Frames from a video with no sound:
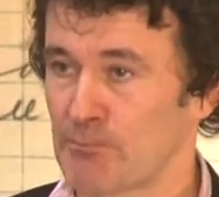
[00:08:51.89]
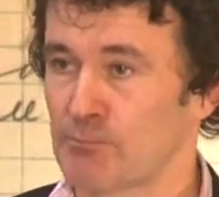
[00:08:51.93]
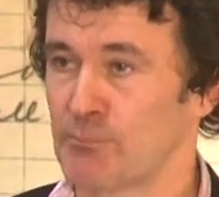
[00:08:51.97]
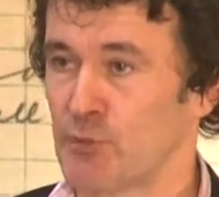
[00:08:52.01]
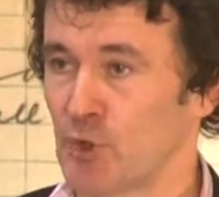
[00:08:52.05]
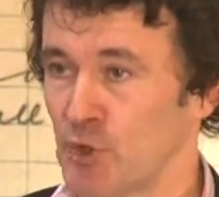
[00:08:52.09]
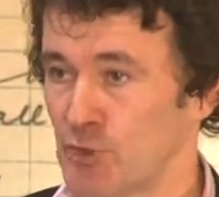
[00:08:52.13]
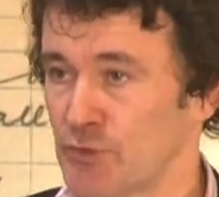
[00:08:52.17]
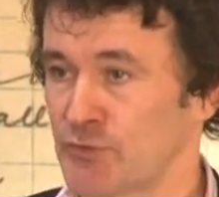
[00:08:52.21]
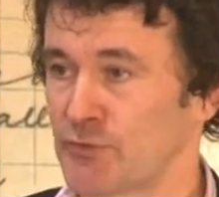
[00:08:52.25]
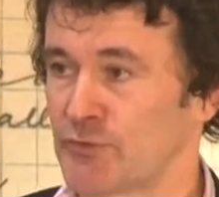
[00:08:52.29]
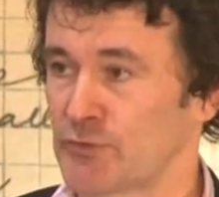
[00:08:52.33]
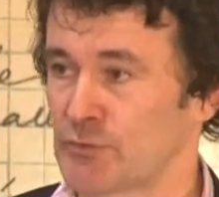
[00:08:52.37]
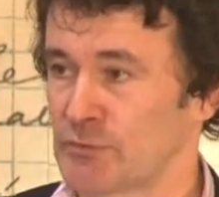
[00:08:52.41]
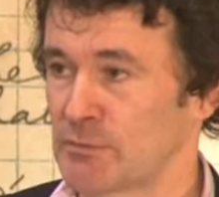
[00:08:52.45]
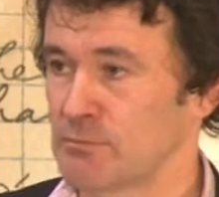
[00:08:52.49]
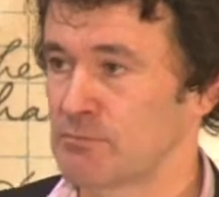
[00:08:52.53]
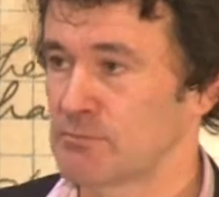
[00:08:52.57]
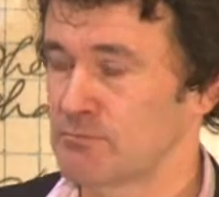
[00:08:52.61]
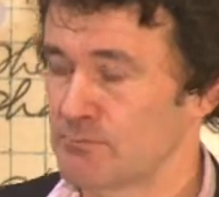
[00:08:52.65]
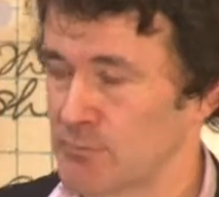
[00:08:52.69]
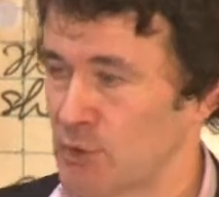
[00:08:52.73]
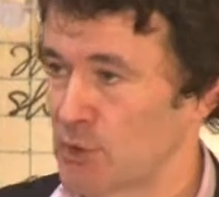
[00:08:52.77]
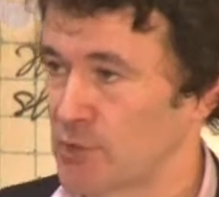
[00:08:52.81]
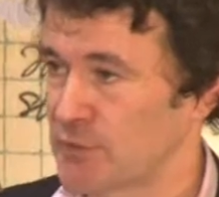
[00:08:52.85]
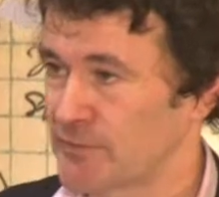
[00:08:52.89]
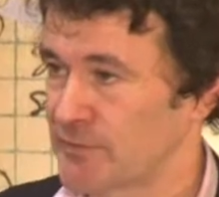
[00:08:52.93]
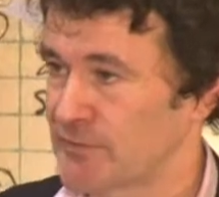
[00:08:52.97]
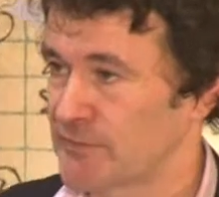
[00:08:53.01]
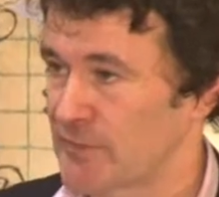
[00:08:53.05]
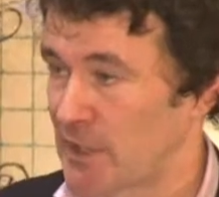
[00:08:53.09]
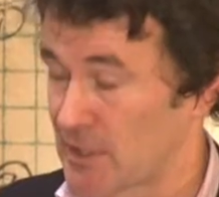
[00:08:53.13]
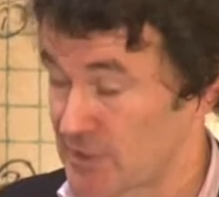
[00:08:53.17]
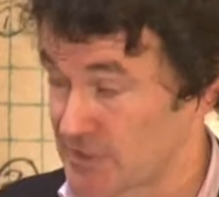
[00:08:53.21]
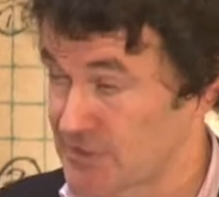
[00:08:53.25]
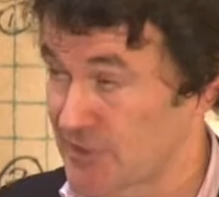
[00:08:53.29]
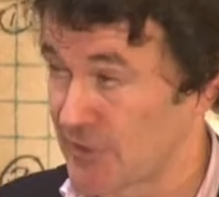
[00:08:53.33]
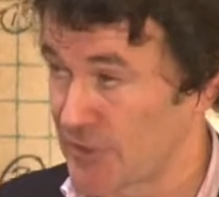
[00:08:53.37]
all
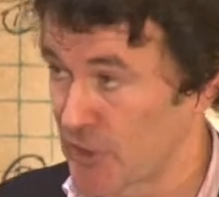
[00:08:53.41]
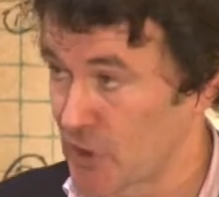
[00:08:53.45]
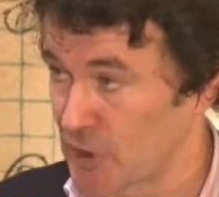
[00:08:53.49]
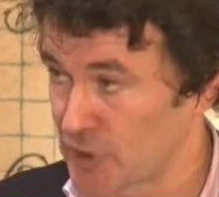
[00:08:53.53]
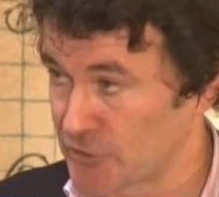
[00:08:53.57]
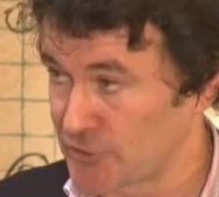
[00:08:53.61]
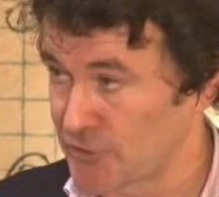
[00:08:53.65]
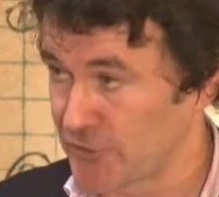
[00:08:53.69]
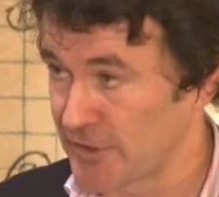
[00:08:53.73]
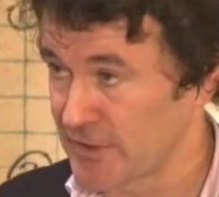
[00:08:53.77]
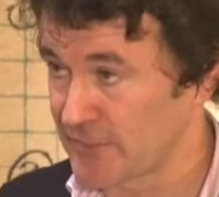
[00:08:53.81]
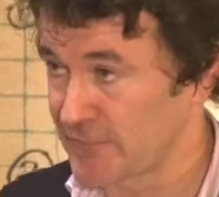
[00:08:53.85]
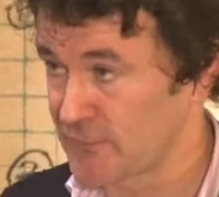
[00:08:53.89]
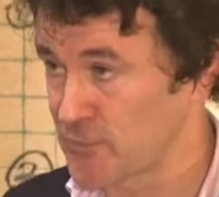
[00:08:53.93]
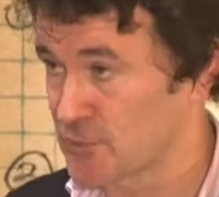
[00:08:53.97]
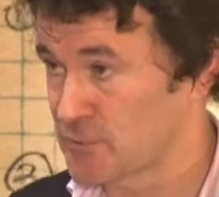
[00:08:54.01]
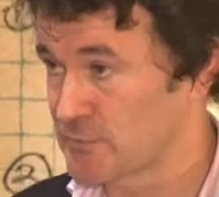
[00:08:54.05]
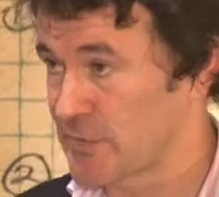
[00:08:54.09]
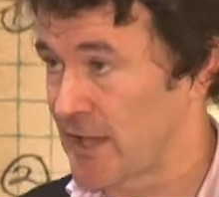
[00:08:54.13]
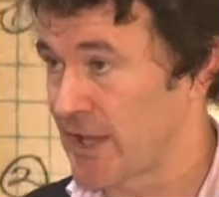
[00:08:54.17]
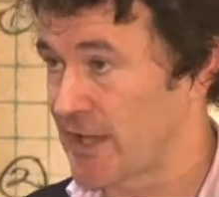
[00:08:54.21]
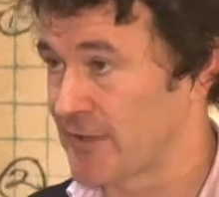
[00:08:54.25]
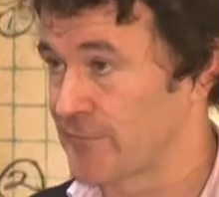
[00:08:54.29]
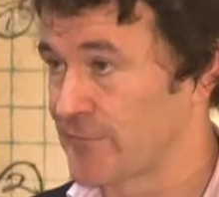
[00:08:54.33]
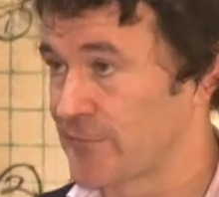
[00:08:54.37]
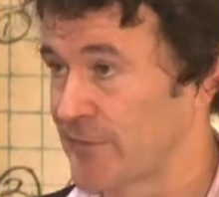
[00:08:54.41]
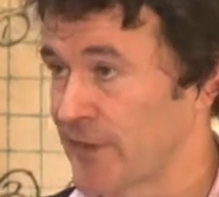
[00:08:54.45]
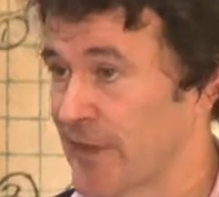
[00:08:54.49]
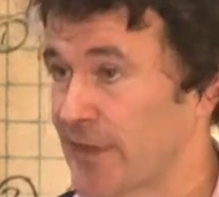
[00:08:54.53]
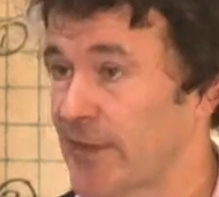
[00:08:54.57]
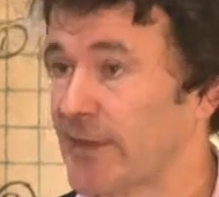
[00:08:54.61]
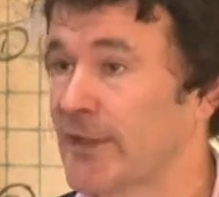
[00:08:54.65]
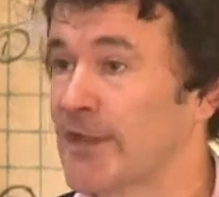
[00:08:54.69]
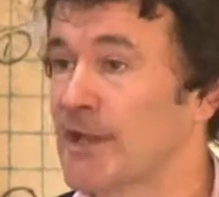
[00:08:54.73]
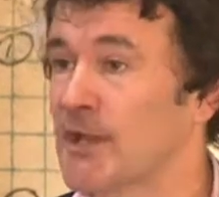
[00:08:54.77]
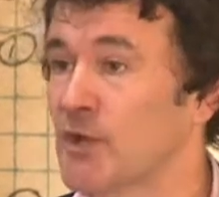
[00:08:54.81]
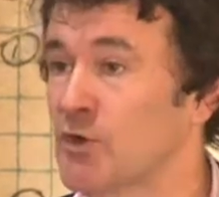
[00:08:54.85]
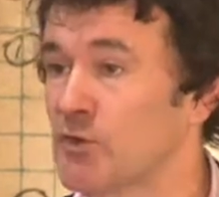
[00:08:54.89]
three of whom have
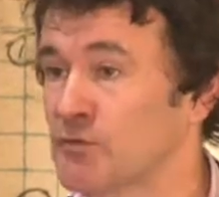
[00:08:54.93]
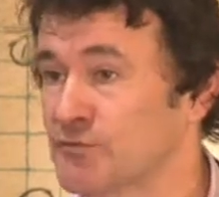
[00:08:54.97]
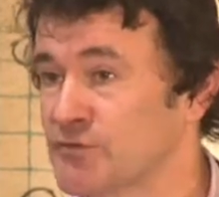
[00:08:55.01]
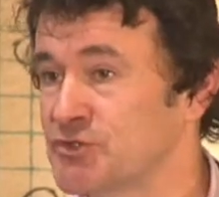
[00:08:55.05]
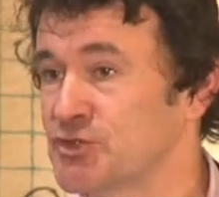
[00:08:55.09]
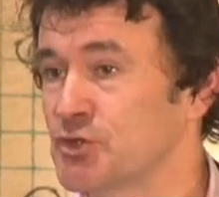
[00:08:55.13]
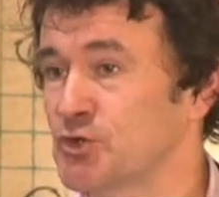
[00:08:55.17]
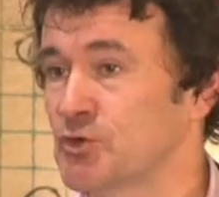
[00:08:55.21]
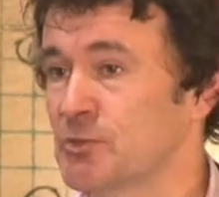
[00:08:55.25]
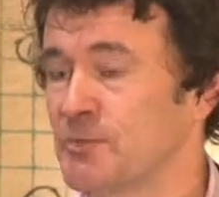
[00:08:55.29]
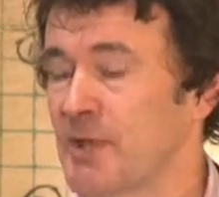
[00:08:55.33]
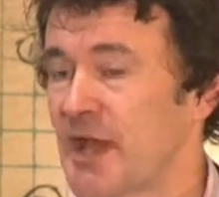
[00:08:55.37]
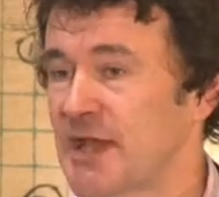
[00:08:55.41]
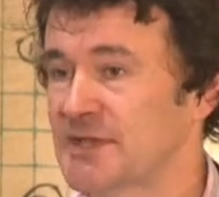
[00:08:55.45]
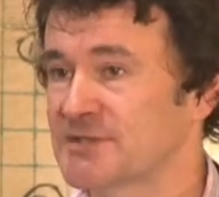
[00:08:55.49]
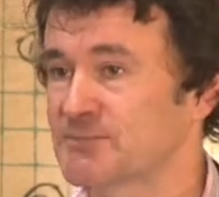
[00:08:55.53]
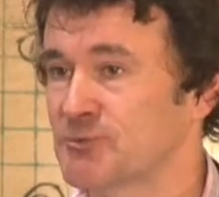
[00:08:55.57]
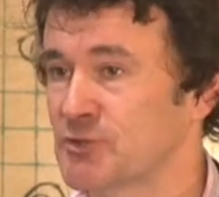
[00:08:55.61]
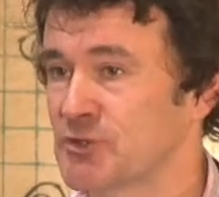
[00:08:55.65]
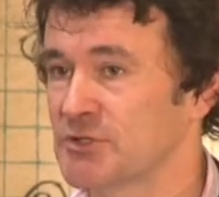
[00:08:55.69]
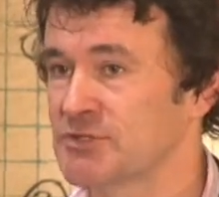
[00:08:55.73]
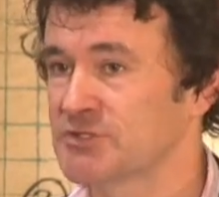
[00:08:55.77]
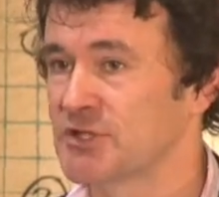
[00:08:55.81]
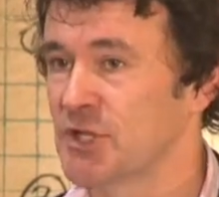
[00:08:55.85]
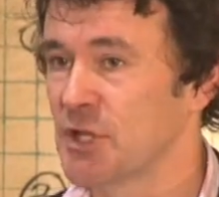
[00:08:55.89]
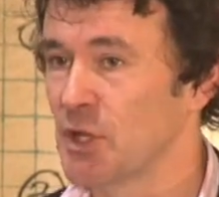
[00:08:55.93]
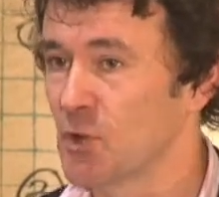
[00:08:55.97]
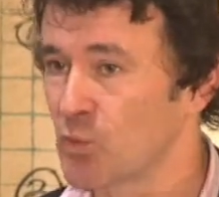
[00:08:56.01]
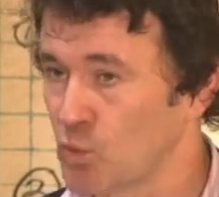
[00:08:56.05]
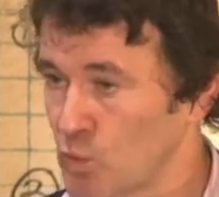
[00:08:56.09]
who've dual passports,